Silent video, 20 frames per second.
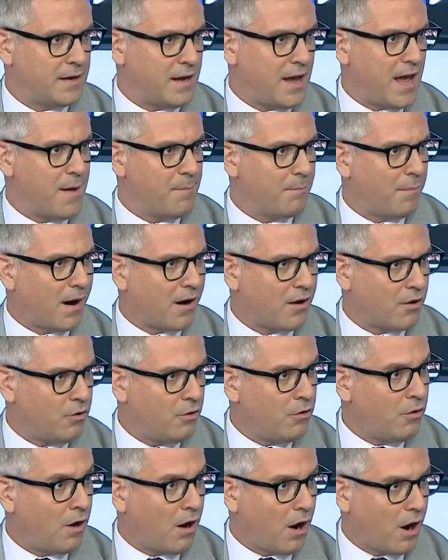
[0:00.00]

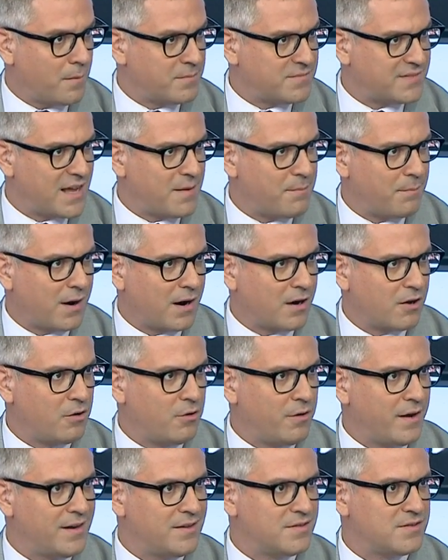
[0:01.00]
embargo, arms
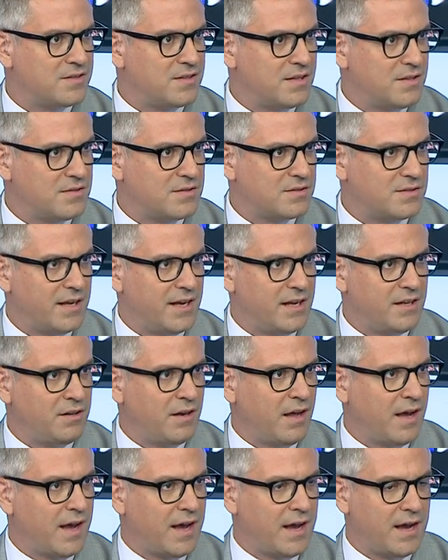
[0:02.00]
embargo, and since
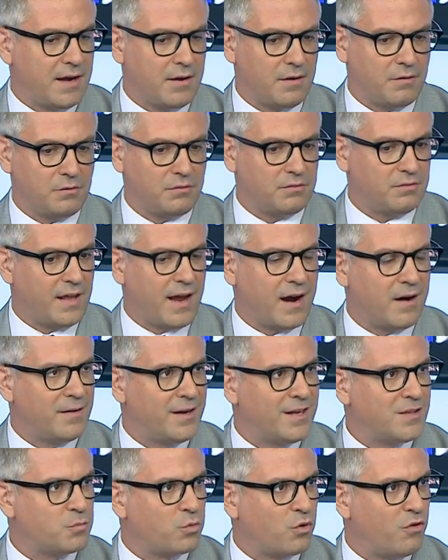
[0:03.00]
then they are
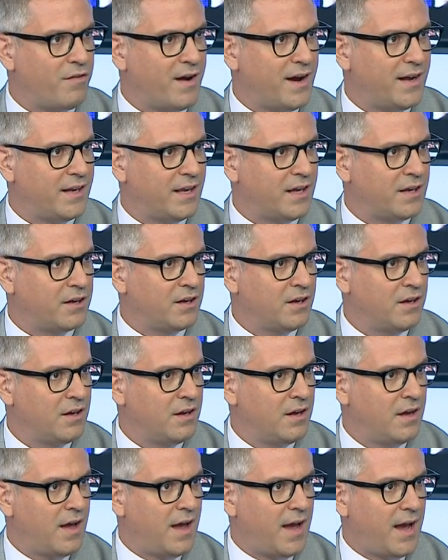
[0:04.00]
not providing
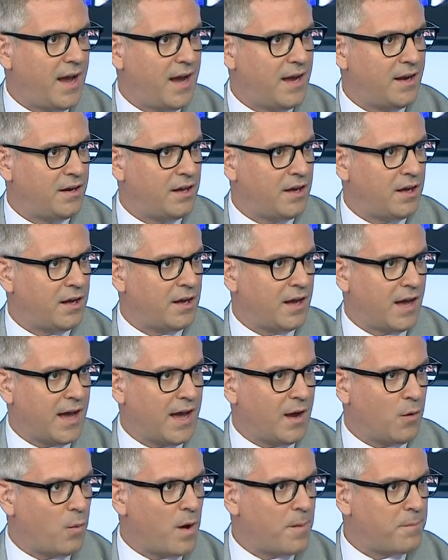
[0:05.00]
any
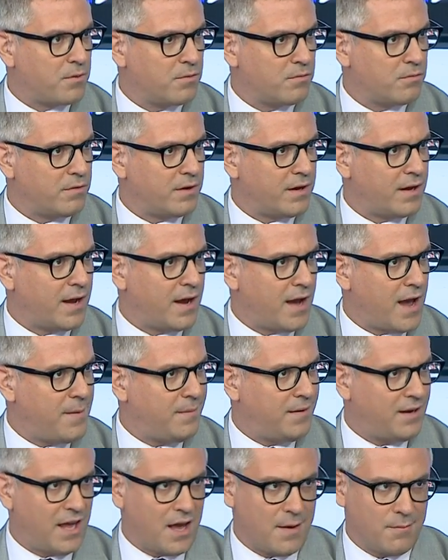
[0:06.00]
weaponry,
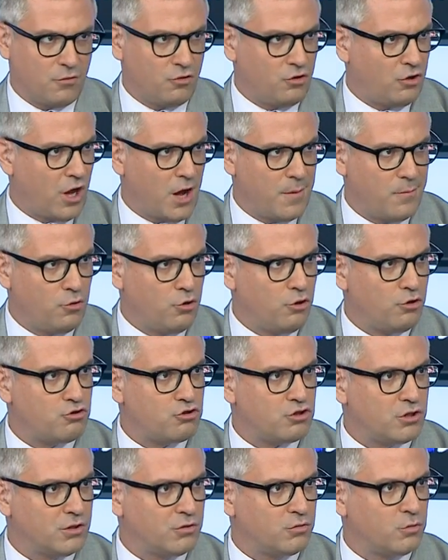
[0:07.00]
any
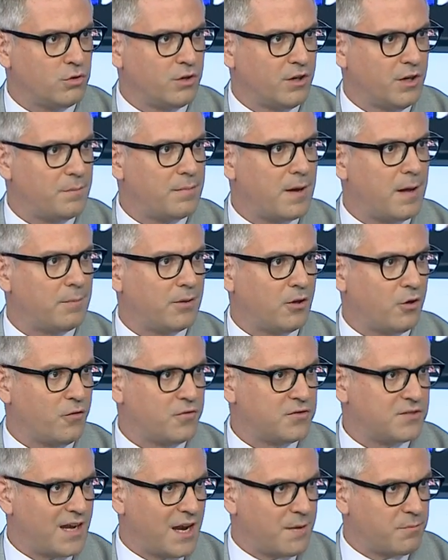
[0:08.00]
ammunition to the Republic
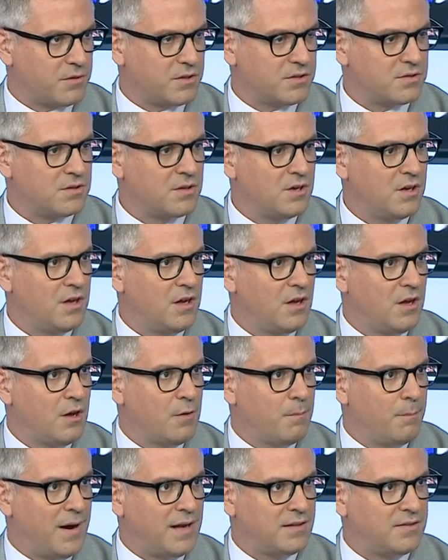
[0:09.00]
of Cyprus.
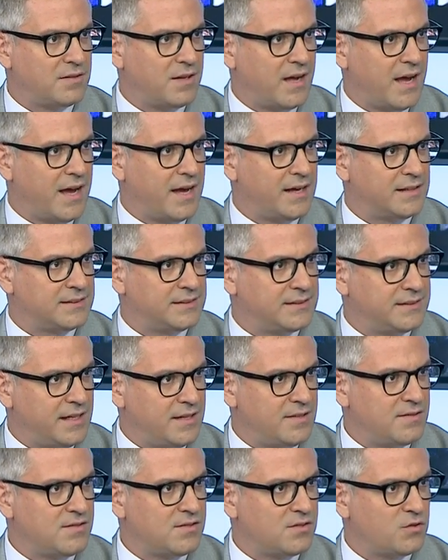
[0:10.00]
But
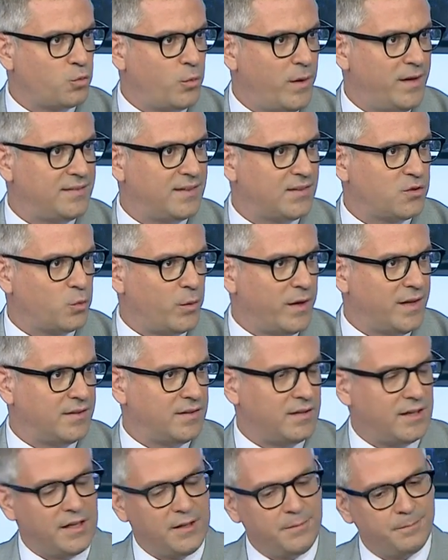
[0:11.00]
since
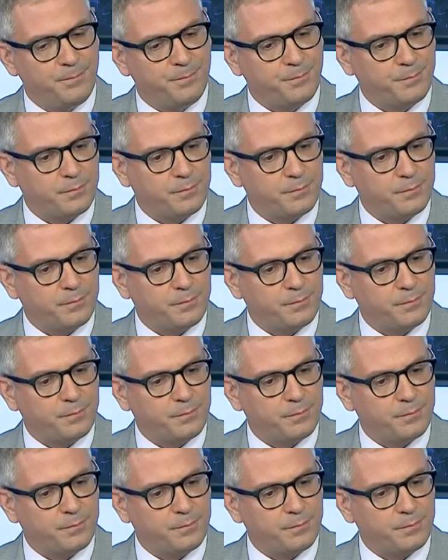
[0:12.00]
2020,